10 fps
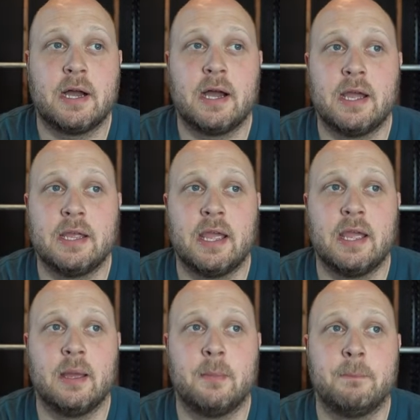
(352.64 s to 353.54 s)

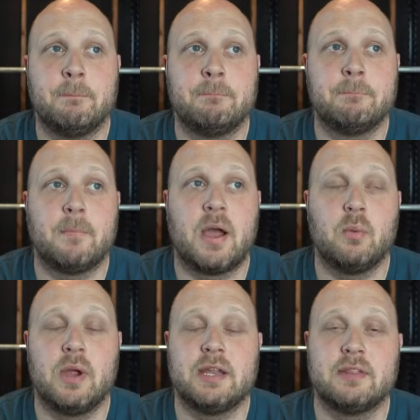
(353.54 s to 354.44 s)
I
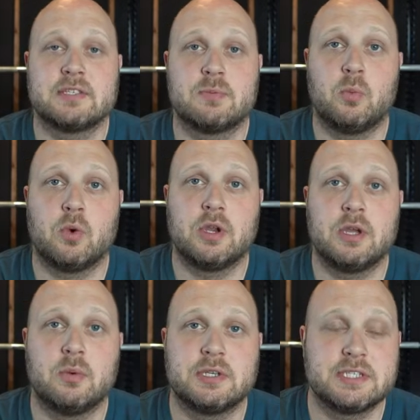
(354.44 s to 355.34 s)
weighed in this
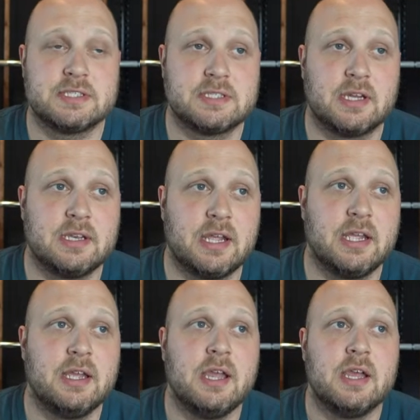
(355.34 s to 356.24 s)
morning, which is
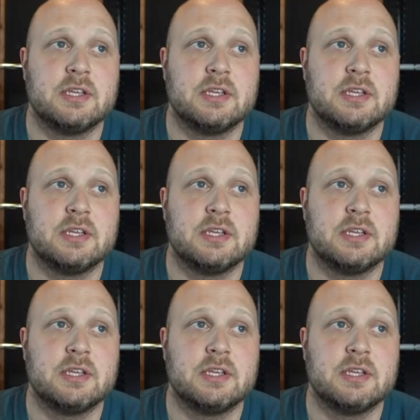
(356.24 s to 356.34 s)
Sunday.